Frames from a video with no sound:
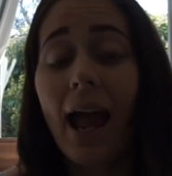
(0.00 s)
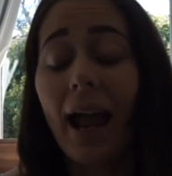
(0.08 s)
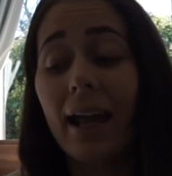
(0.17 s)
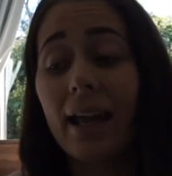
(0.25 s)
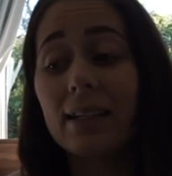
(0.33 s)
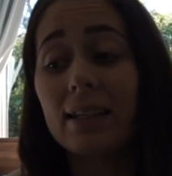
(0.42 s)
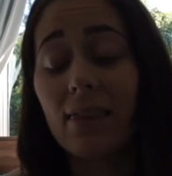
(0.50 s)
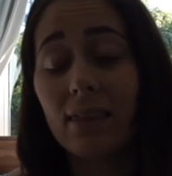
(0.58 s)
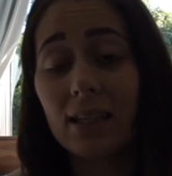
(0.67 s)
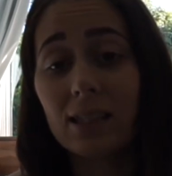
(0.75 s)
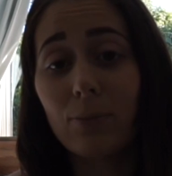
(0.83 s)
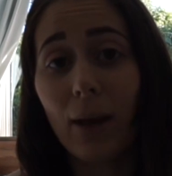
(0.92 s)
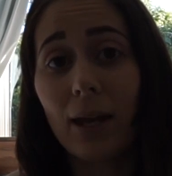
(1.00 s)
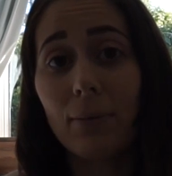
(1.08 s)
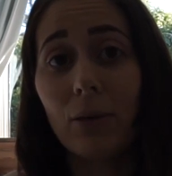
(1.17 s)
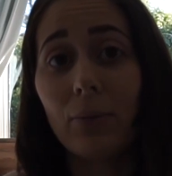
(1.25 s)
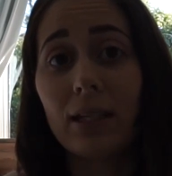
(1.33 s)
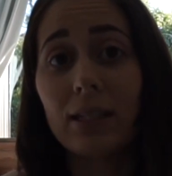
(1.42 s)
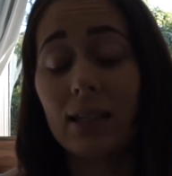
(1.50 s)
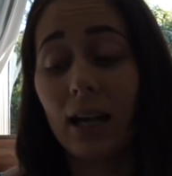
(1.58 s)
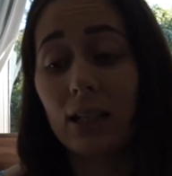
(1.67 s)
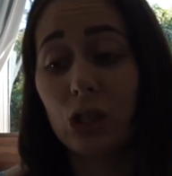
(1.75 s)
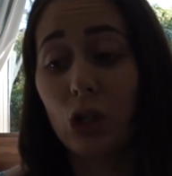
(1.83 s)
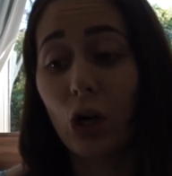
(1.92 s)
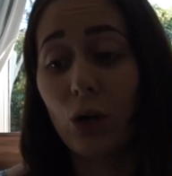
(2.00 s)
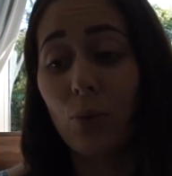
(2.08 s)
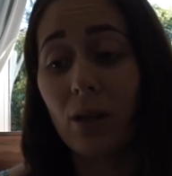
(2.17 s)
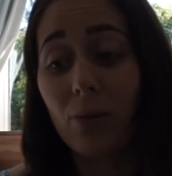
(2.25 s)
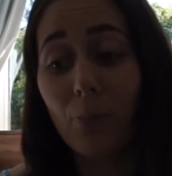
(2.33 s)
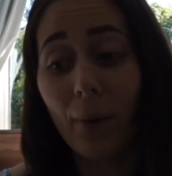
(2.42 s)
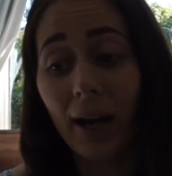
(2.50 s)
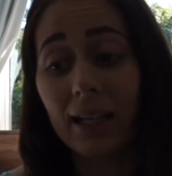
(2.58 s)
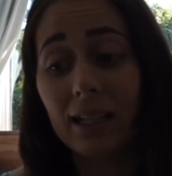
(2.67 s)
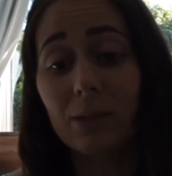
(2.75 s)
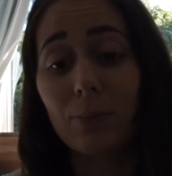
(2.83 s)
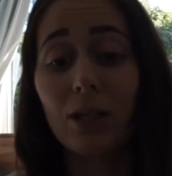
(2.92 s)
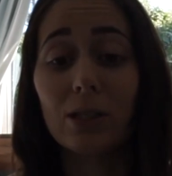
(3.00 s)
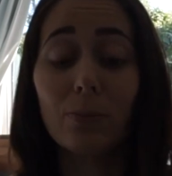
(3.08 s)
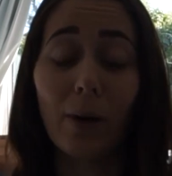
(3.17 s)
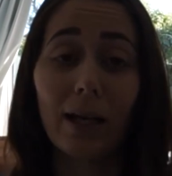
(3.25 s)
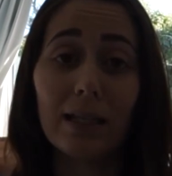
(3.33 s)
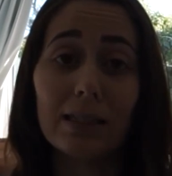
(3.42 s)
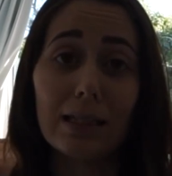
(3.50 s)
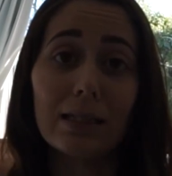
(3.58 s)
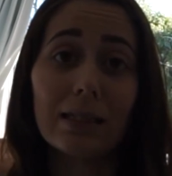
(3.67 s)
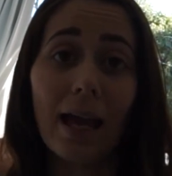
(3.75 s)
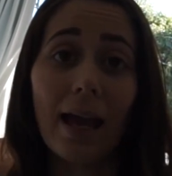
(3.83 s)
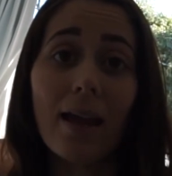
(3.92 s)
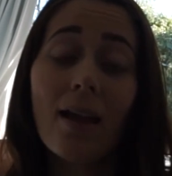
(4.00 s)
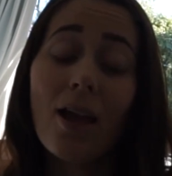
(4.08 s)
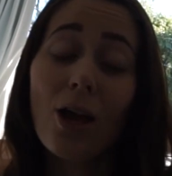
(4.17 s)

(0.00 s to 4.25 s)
And this baby, we decided to go with bunnies because bunnies is a